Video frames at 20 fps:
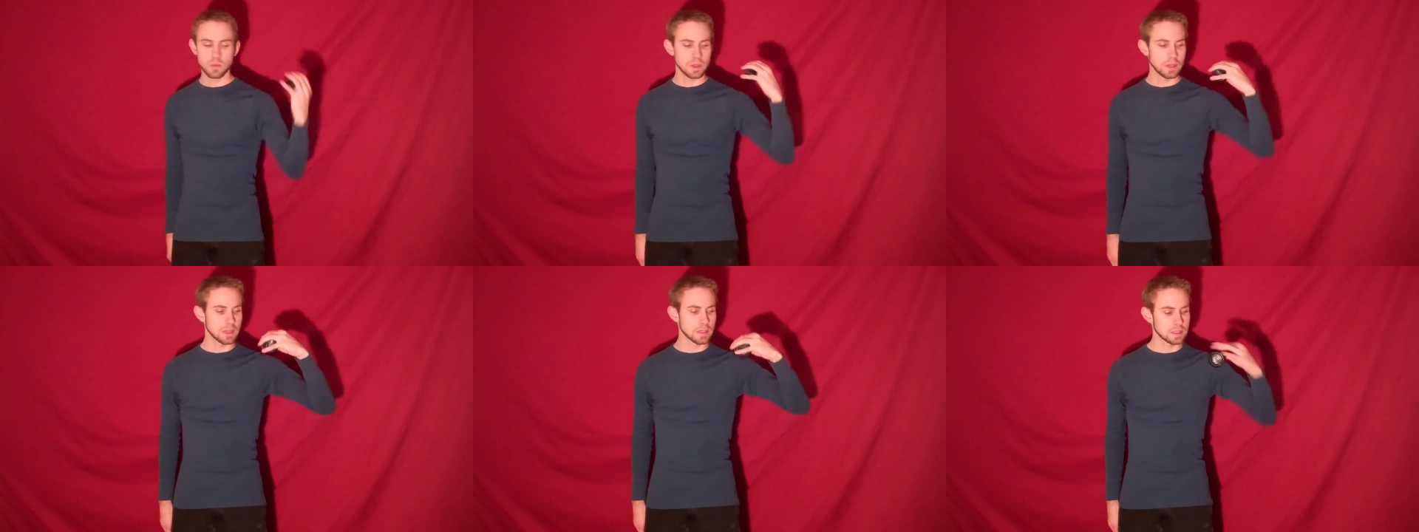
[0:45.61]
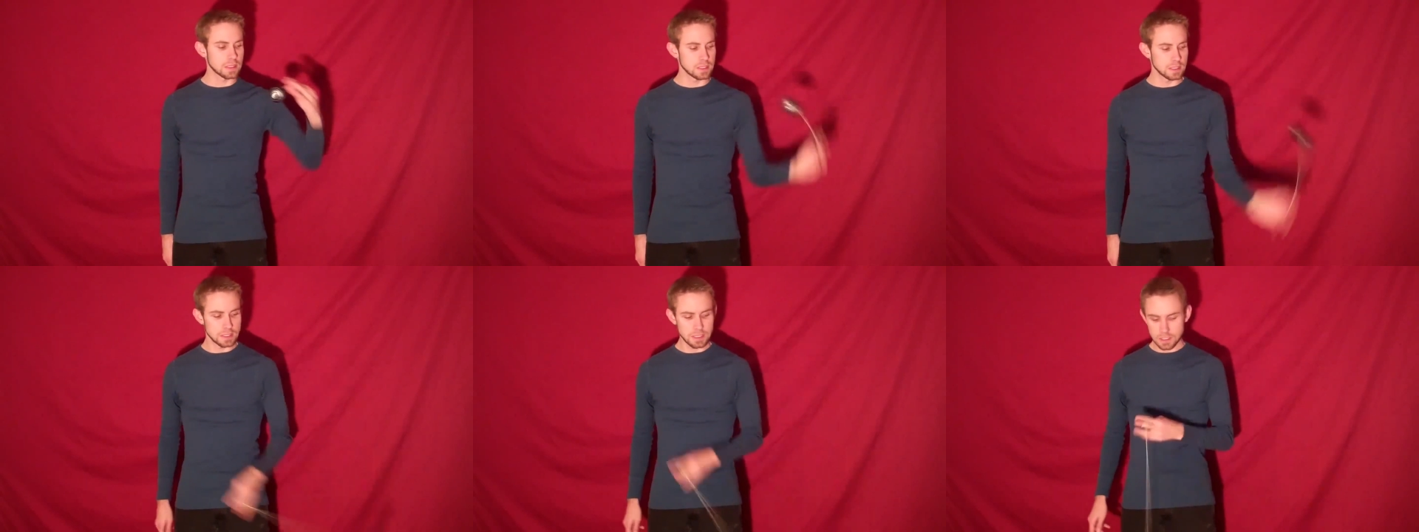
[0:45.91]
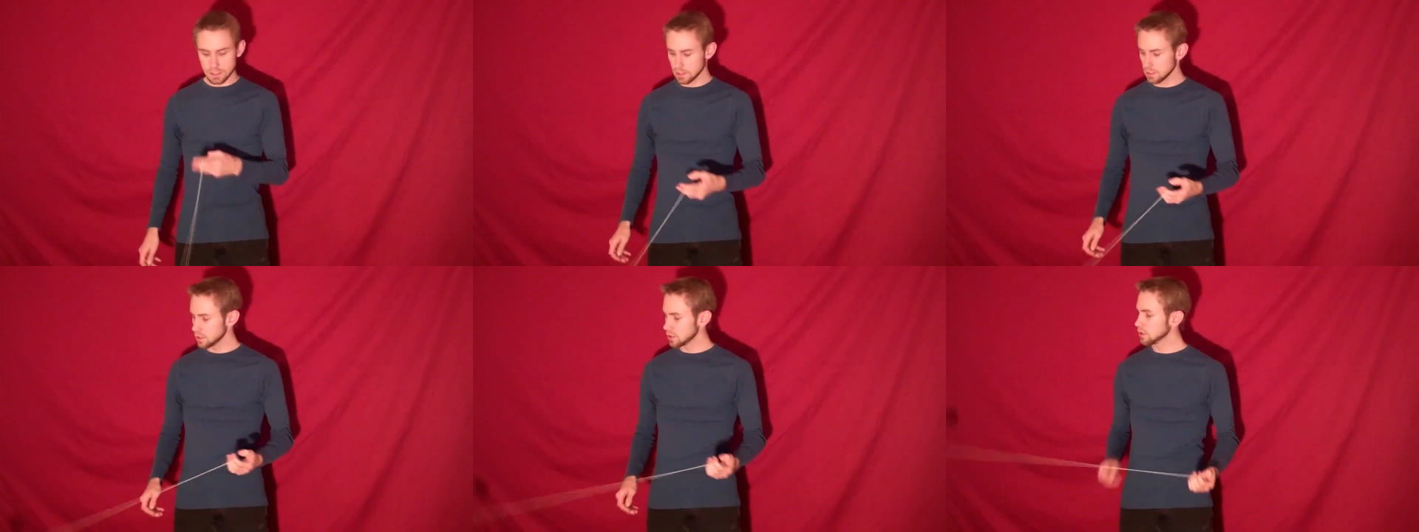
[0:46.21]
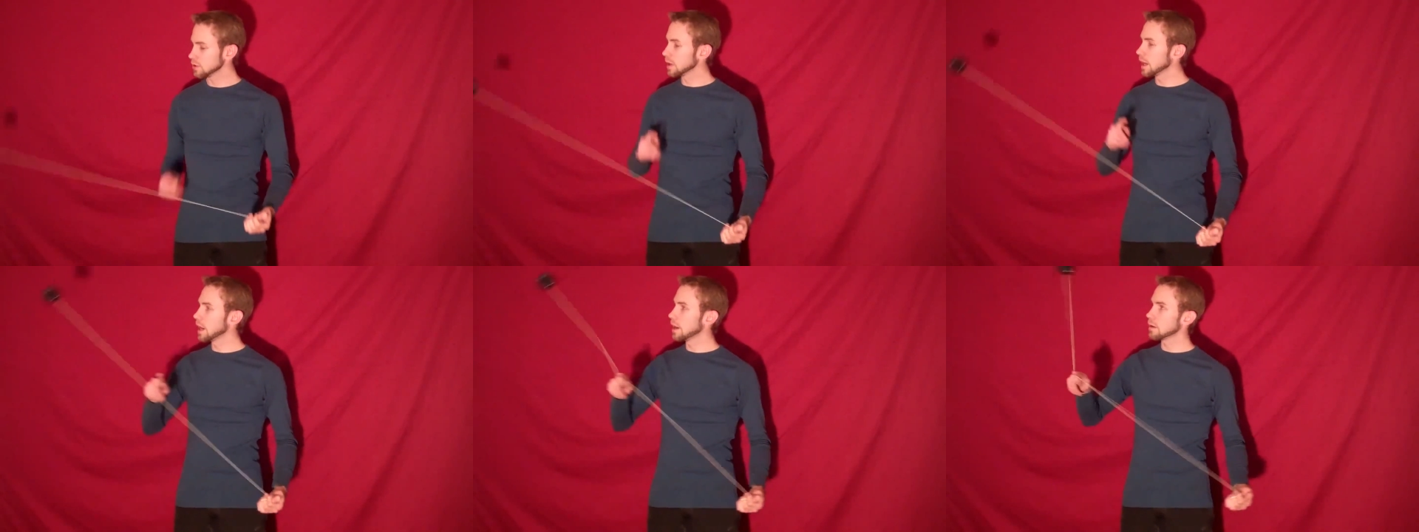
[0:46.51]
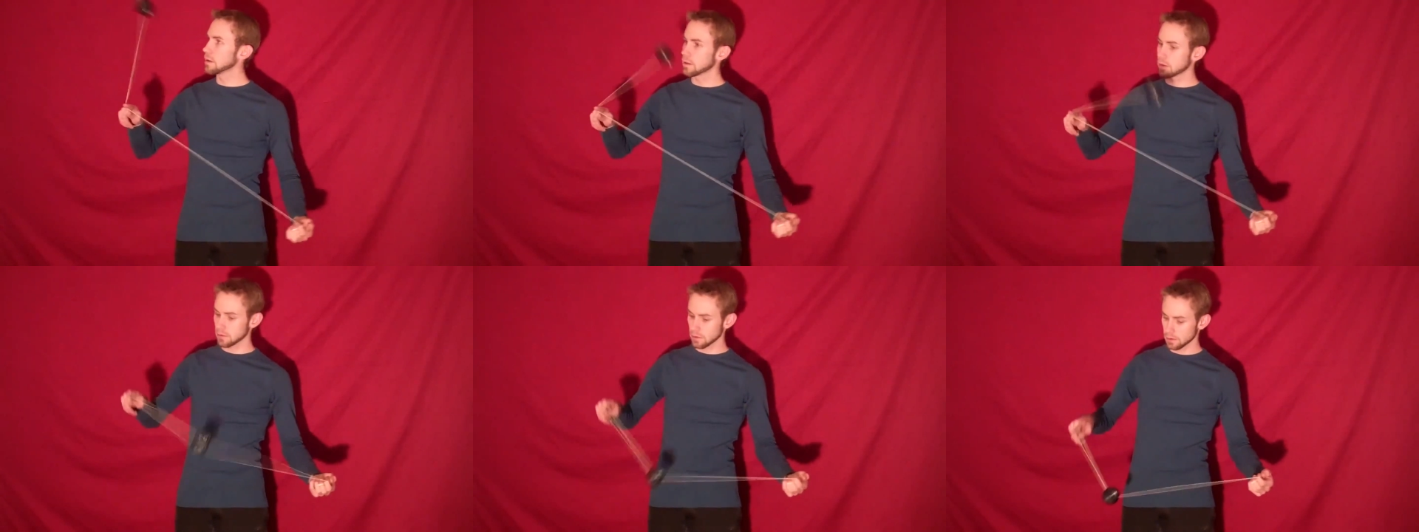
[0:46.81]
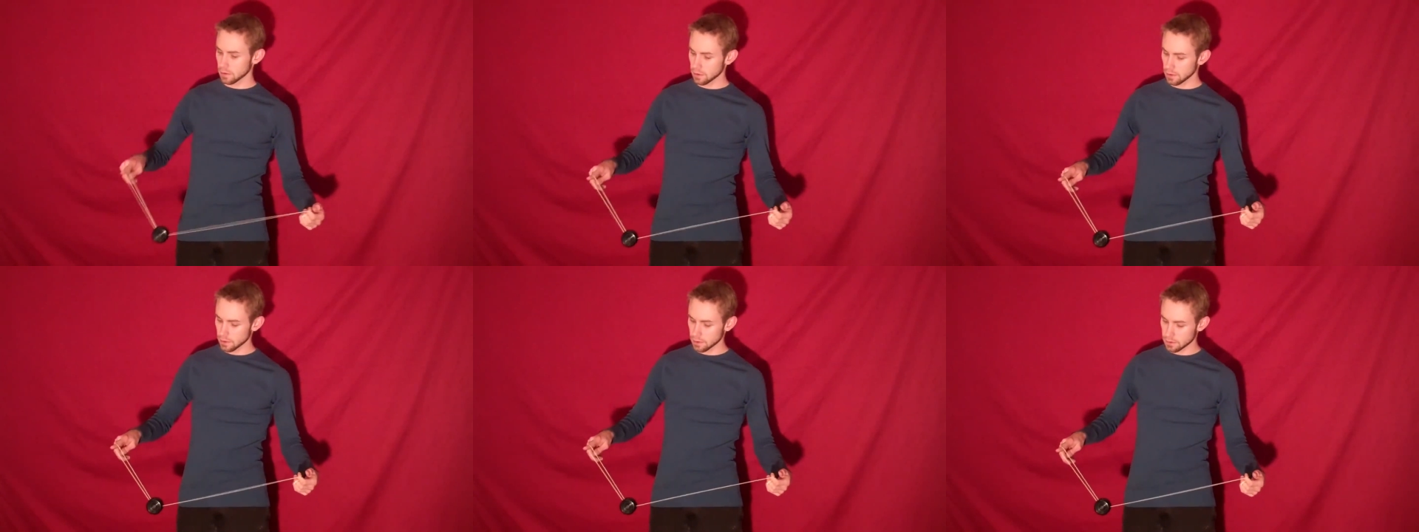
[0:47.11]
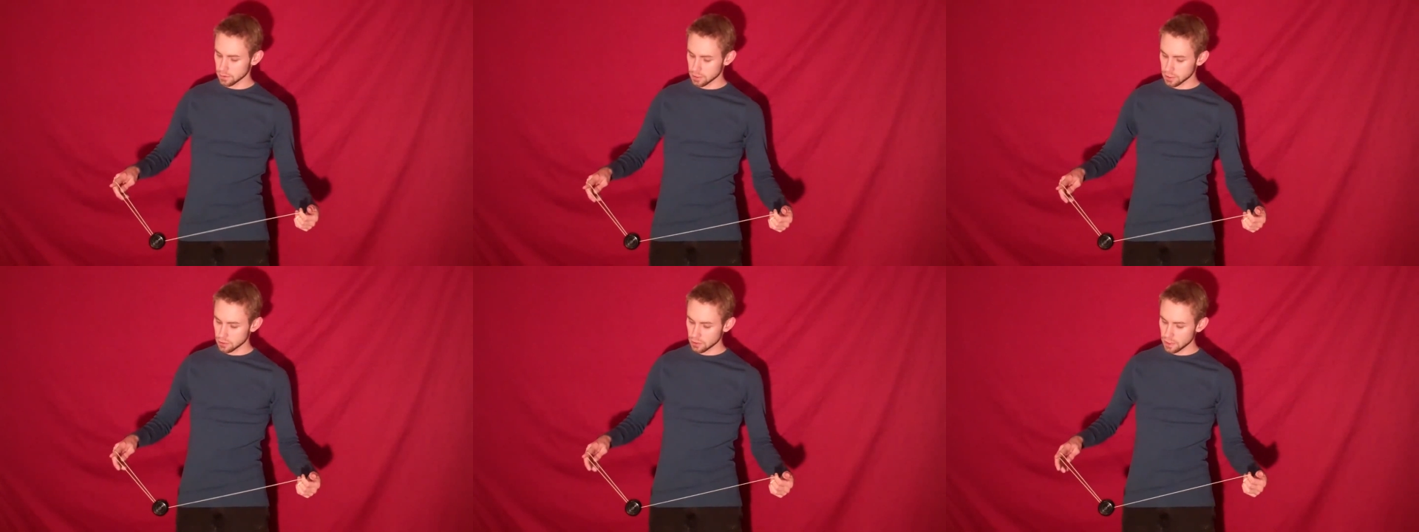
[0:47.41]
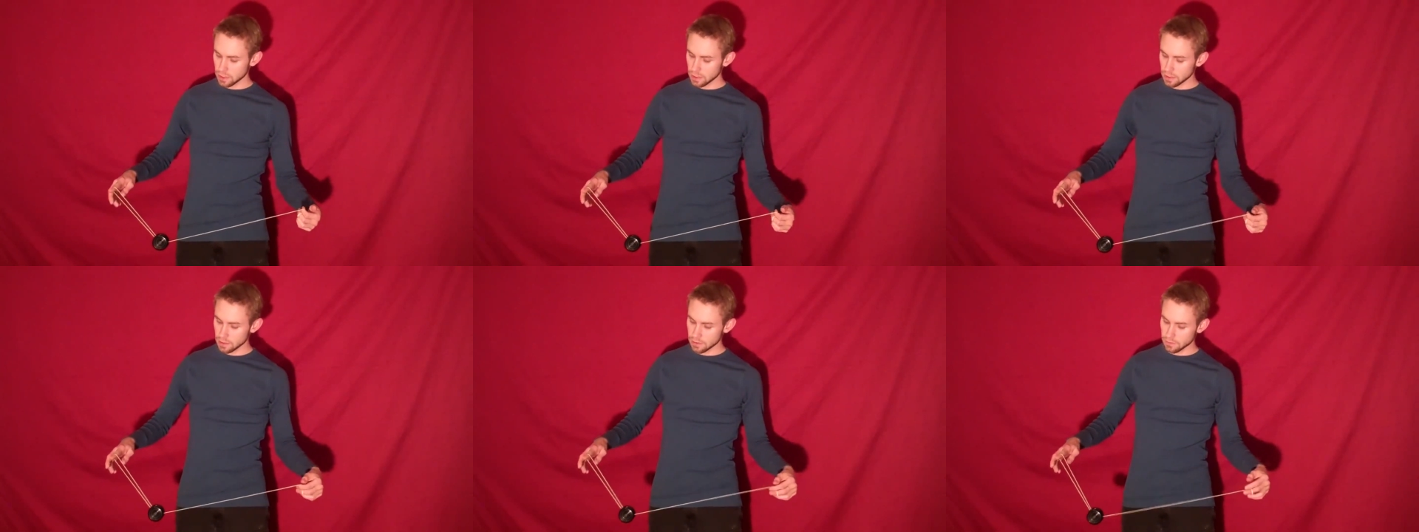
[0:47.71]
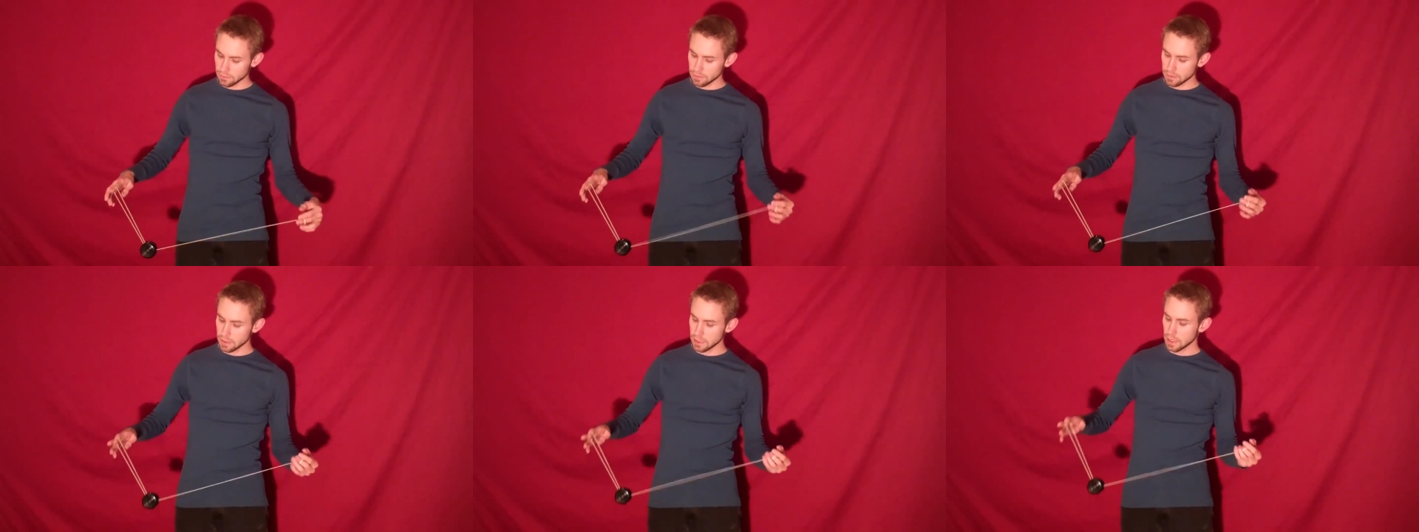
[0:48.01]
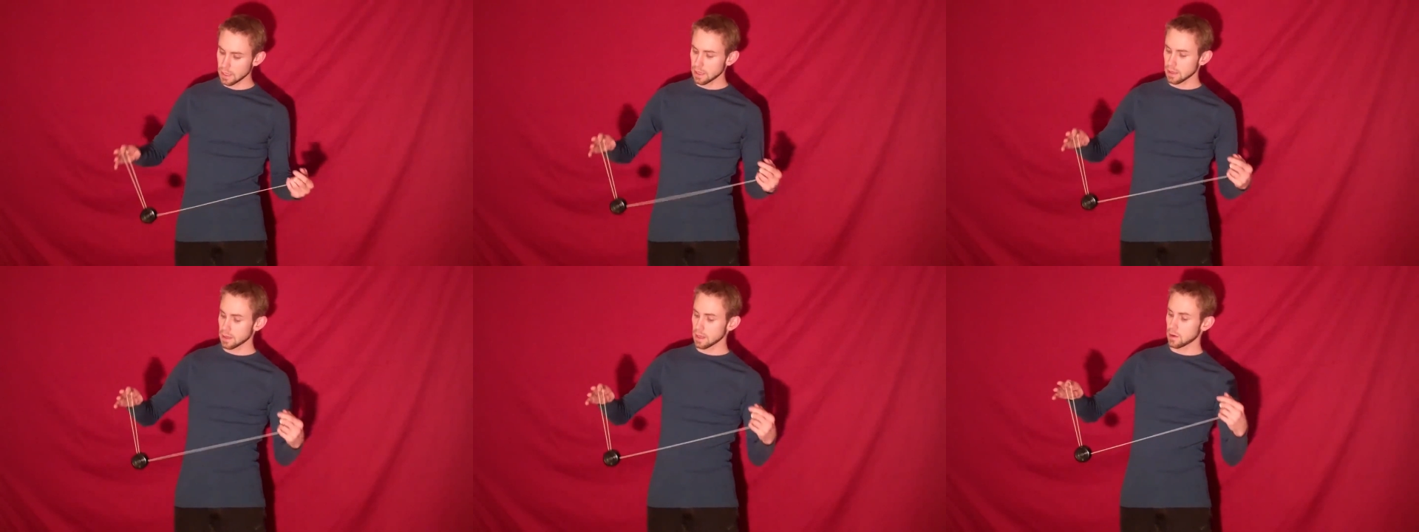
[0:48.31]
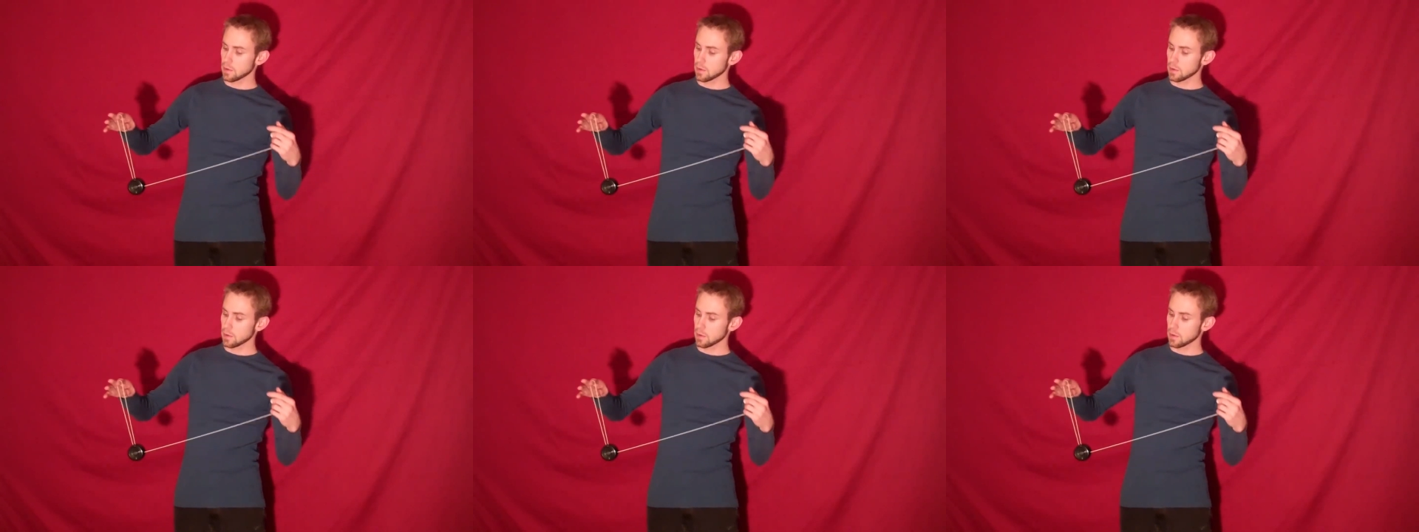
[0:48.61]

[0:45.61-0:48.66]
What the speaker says: because it teaches you how to throw the yo-yo straight enough.